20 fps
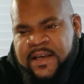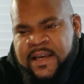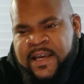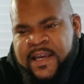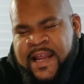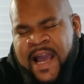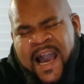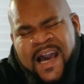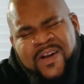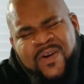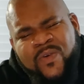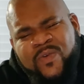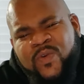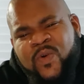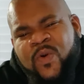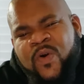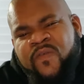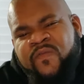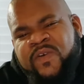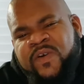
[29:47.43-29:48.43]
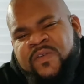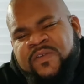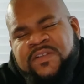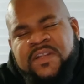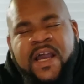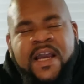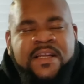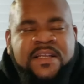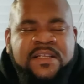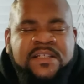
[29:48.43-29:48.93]
And I don't know if it was
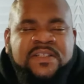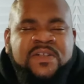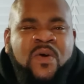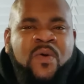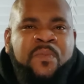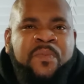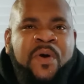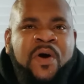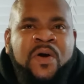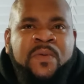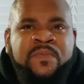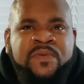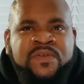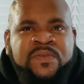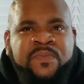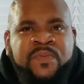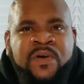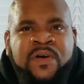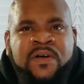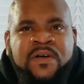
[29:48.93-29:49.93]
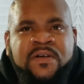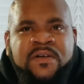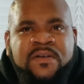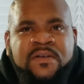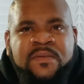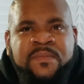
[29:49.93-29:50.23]
like this on purpose, bro,